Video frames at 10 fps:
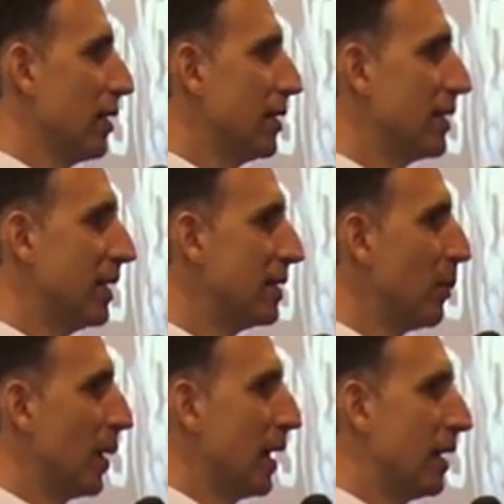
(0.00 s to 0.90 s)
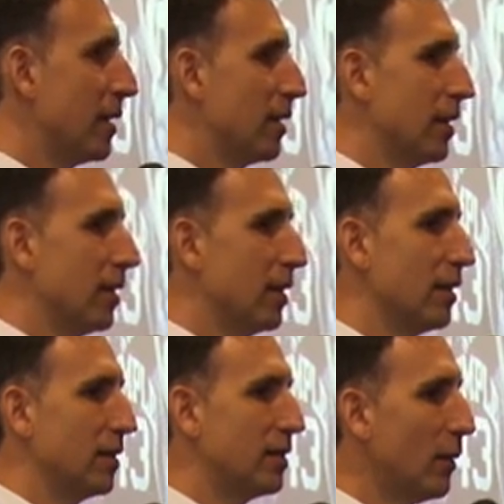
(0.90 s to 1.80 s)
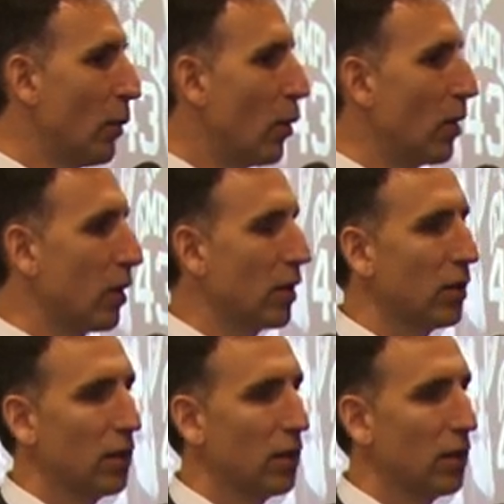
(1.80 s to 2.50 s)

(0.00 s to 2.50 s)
the discipline, the teamwork,